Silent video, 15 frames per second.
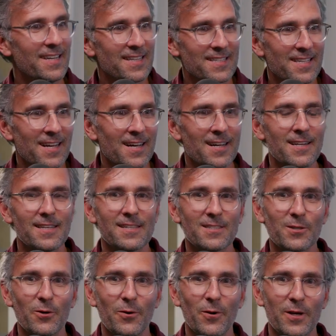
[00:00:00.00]
exactly.
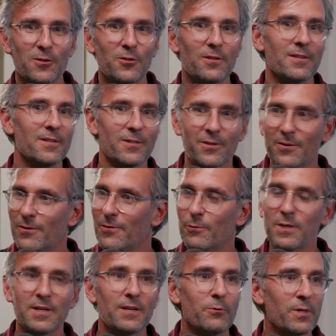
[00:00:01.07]
So actually, you know,
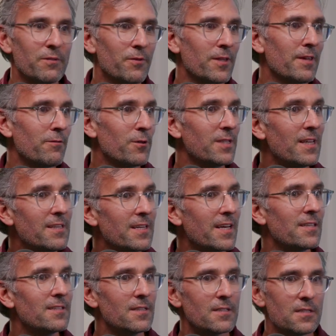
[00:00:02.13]
we we even have a
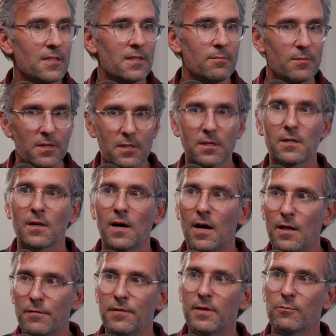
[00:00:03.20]
dedicated team here
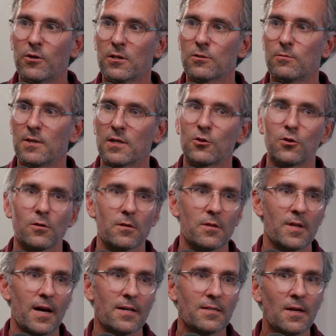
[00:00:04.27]
at VMware to make sure
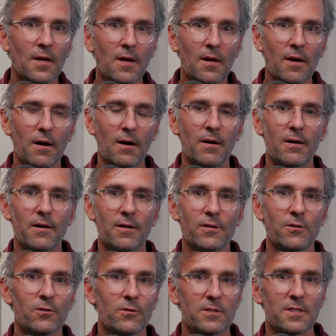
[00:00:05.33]
that, uh,
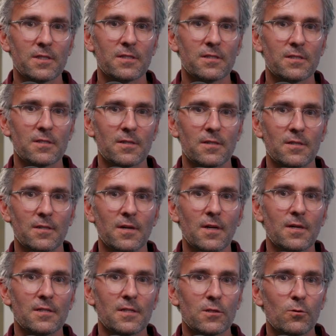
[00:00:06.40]
you know, this uh,
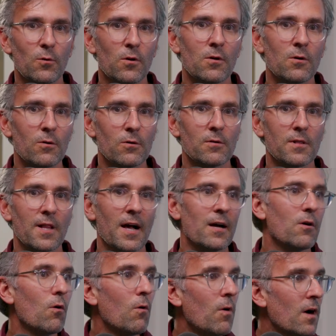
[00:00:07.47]
this workload
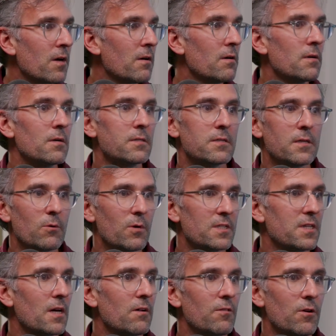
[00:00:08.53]
like Oracle, S Q L
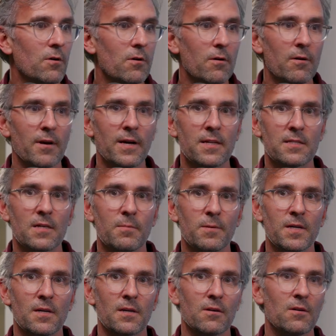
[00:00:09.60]
Server, or S A
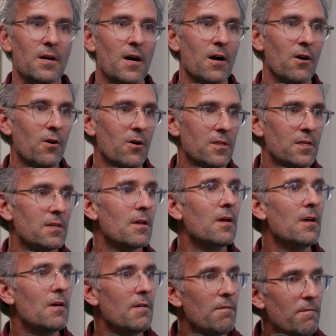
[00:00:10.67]
P are, are running
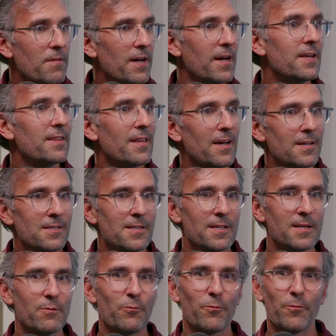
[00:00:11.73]
very nicely.